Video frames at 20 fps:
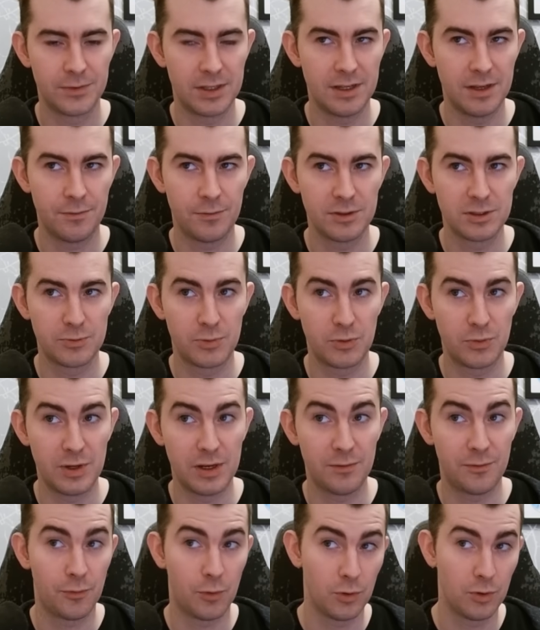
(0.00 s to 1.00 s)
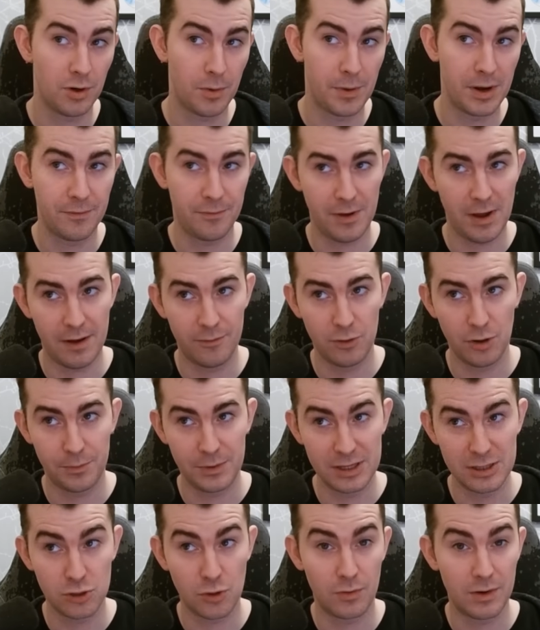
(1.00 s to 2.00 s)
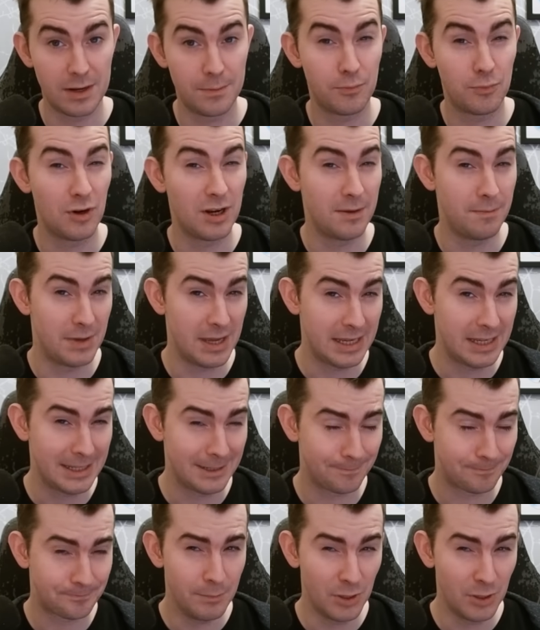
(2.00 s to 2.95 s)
The difference between a 4-drop and a 5-drop is already pretty big,